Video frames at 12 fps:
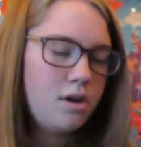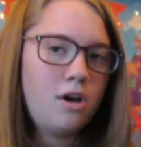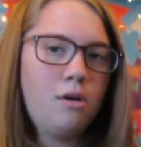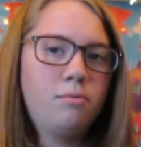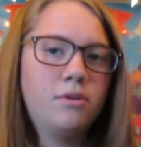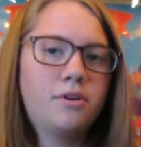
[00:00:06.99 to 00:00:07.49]

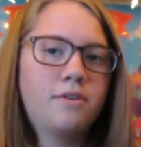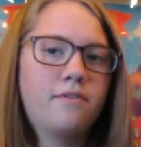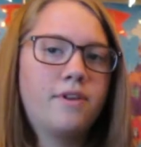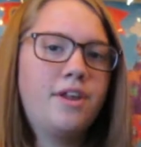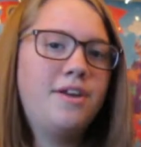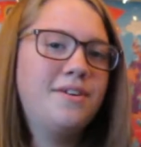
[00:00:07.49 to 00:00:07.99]
uploaded
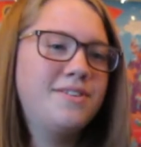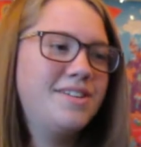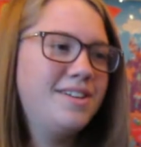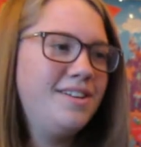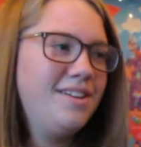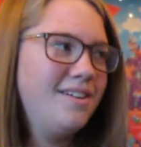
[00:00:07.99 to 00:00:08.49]
videos
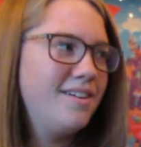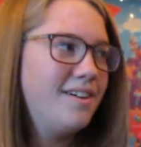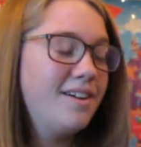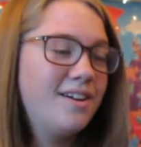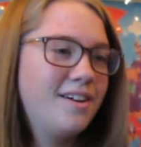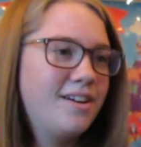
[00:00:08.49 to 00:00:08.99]
in
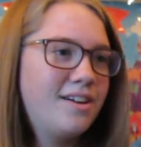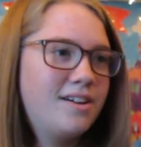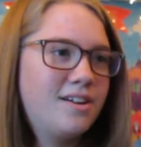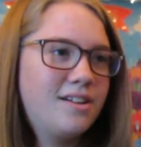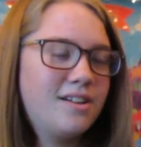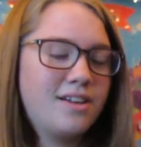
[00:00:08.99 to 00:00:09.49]

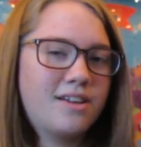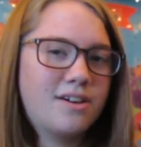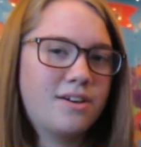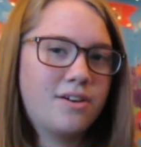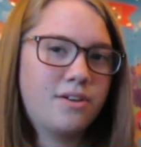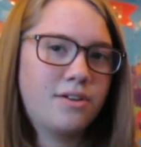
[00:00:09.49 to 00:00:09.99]
like
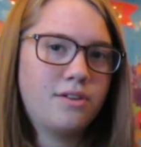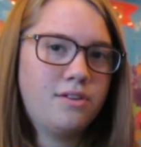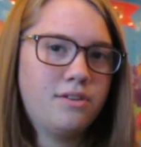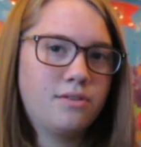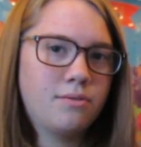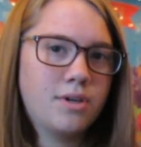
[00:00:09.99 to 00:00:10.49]

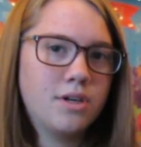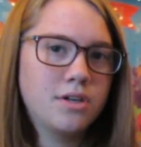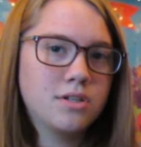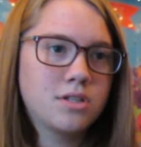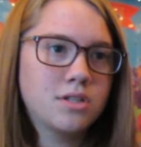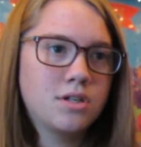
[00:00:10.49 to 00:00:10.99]
3
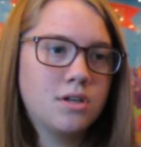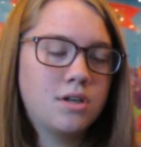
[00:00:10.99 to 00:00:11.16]
years.